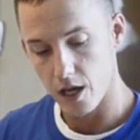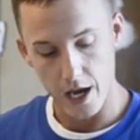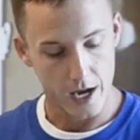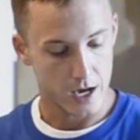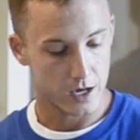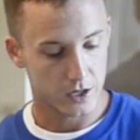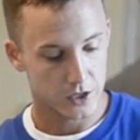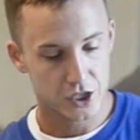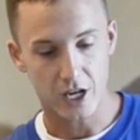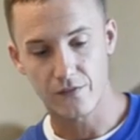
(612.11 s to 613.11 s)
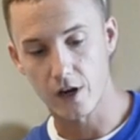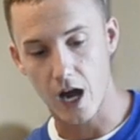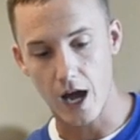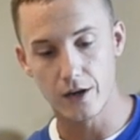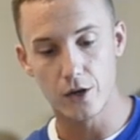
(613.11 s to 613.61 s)
and check for
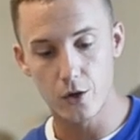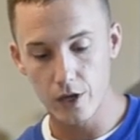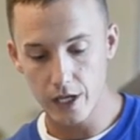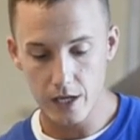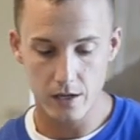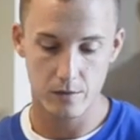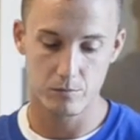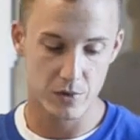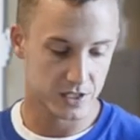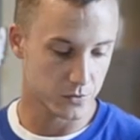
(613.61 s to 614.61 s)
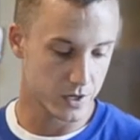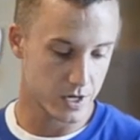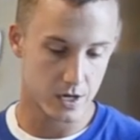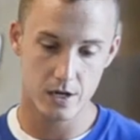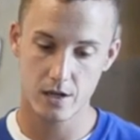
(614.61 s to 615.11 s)
continuity
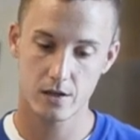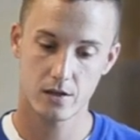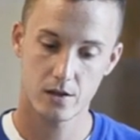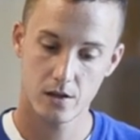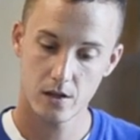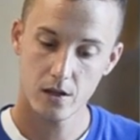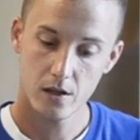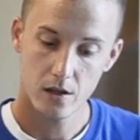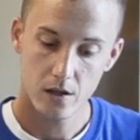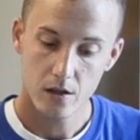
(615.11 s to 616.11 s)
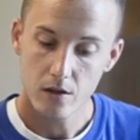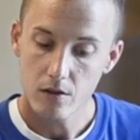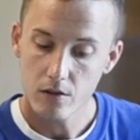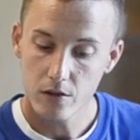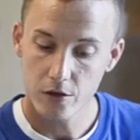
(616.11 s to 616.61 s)
between
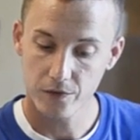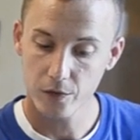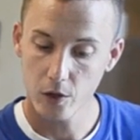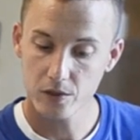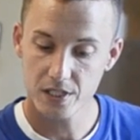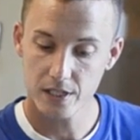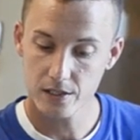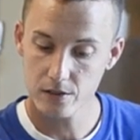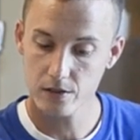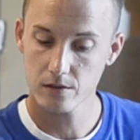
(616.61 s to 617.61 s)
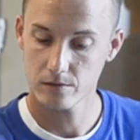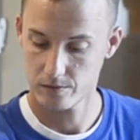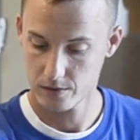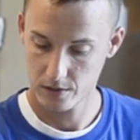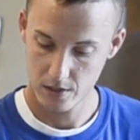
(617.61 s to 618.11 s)
your float sensor
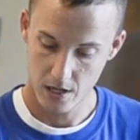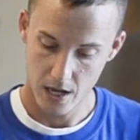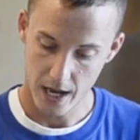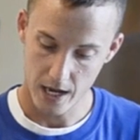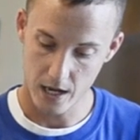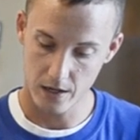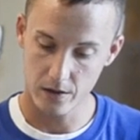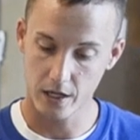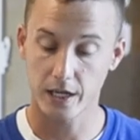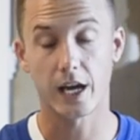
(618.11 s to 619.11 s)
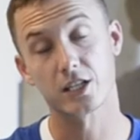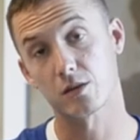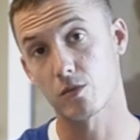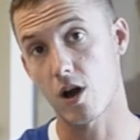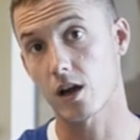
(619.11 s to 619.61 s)
and the
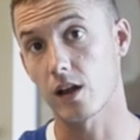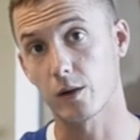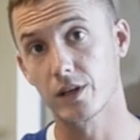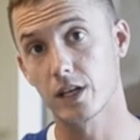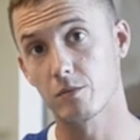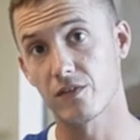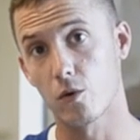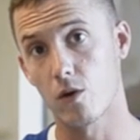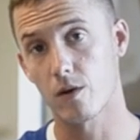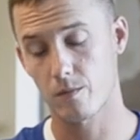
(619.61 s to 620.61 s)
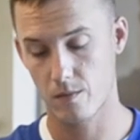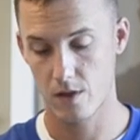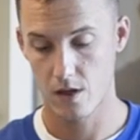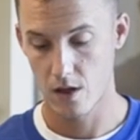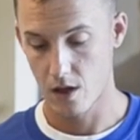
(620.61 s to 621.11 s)
connection block like we did before.
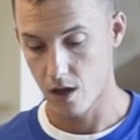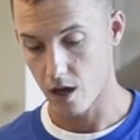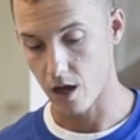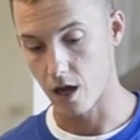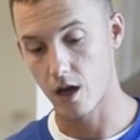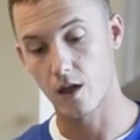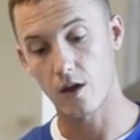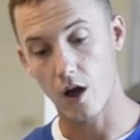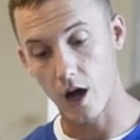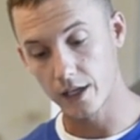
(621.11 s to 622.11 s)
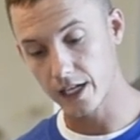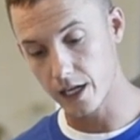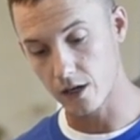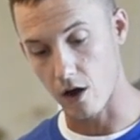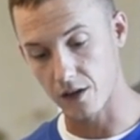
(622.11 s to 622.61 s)

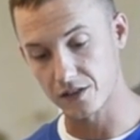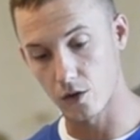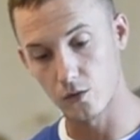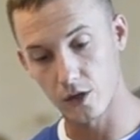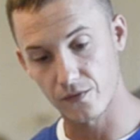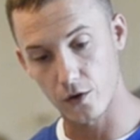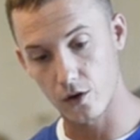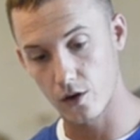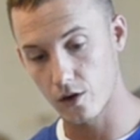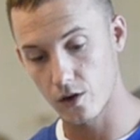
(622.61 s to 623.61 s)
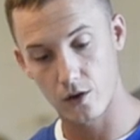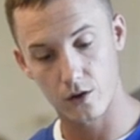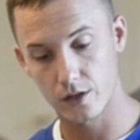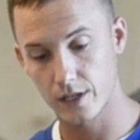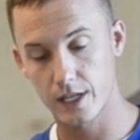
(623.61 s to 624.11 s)
Again, also look
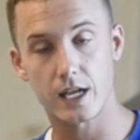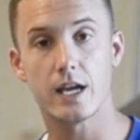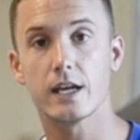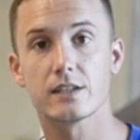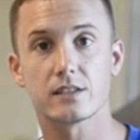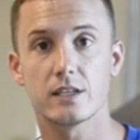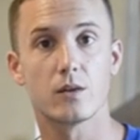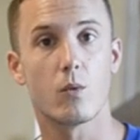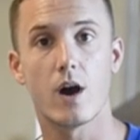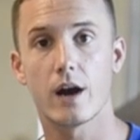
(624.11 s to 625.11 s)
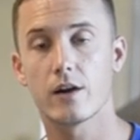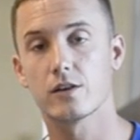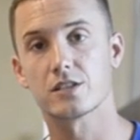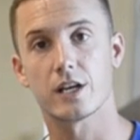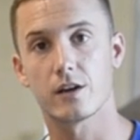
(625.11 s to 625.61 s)
for kinks in the
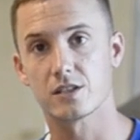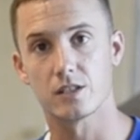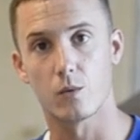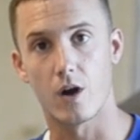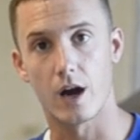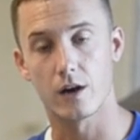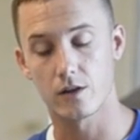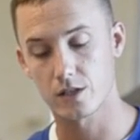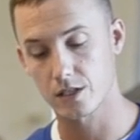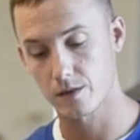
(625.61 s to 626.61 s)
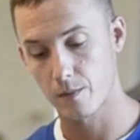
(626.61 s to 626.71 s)
wires, tears in the wires.